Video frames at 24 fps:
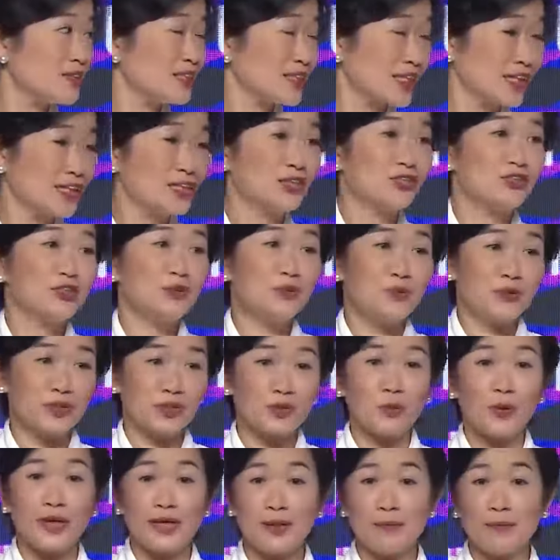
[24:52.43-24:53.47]
country with
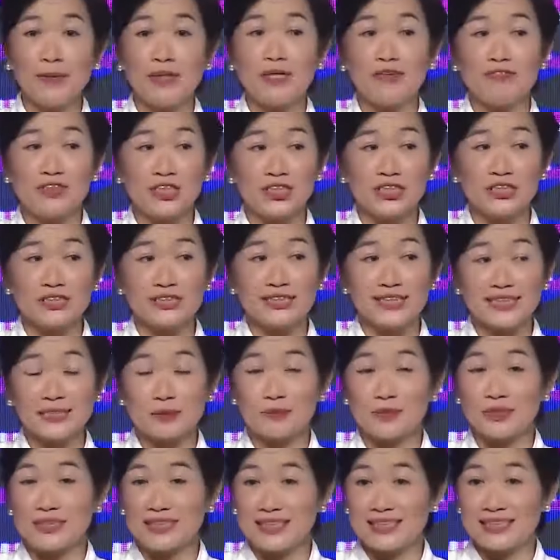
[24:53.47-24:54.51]
quite a bit of digital
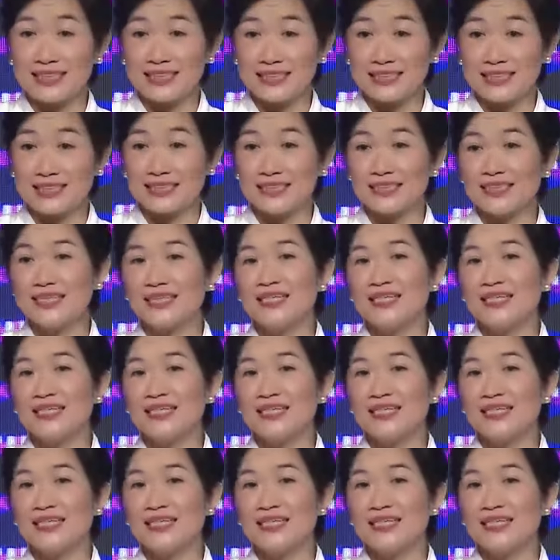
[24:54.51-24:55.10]
expertise.